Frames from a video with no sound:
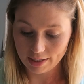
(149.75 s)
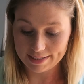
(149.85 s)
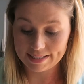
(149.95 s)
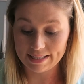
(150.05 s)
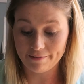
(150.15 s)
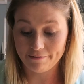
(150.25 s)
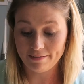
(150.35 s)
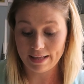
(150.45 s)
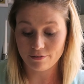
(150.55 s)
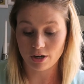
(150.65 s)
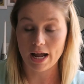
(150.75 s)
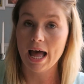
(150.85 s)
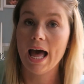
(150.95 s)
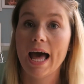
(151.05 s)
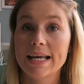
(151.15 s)
It's in the flavor
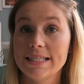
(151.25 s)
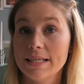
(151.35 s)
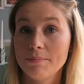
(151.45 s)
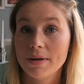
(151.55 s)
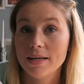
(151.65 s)
Icy